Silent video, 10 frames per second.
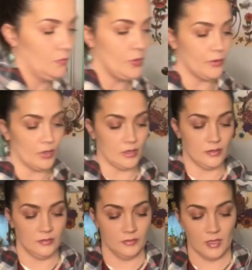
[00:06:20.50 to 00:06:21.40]
we were
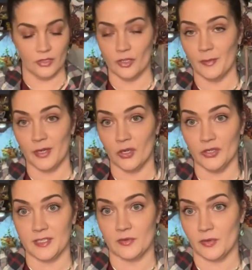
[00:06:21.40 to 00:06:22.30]
a little bit
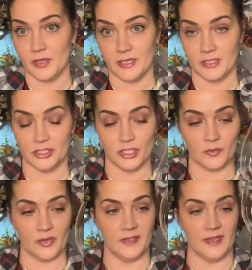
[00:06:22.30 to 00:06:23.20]
early, so we were like, let's just
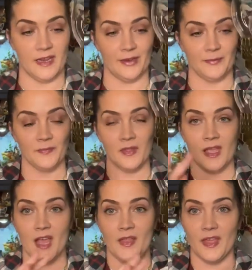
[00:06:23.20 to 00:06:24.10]
run in there.
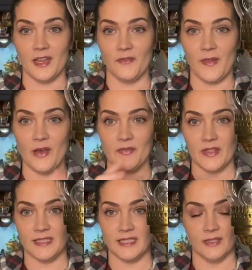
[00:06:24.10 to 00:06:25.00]
Then I found
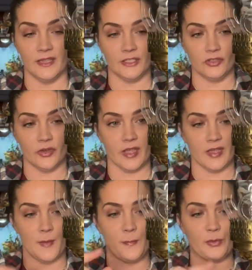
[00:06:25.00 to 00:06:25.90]
this
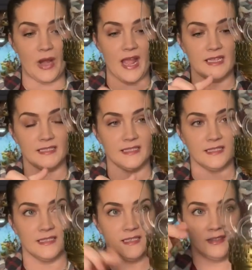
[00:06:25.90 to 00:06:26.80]
electric brass,
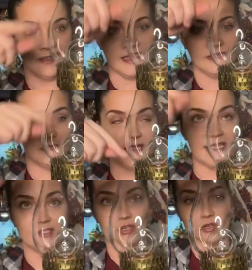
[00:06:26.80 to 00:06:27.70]
like
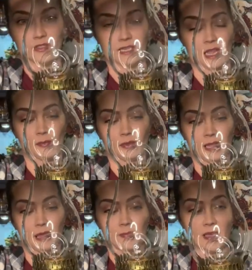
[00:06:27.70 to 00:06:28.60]
lantern type
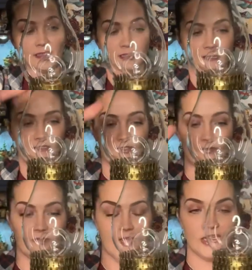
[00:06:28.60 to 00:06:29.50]
lamp. Has a nice
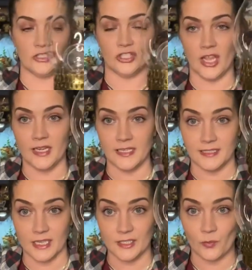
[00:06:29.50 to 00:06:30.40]
hurricane shade. It
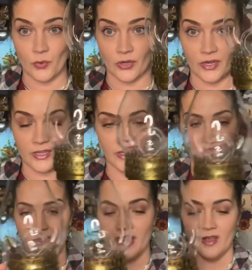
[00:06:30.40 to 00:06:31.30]
does work.
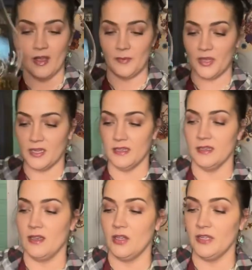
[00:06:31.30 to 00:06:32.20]
I'm gonna
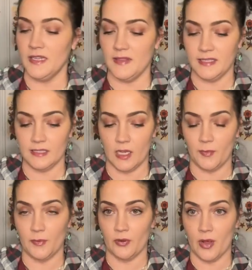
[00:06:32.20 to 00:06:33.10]
clean this up
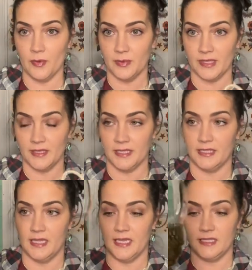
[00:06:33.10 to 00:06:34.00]
and probably list
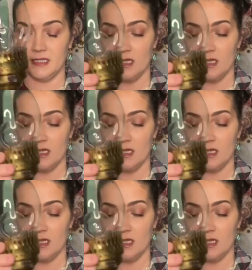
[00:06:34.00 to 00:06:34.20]
this.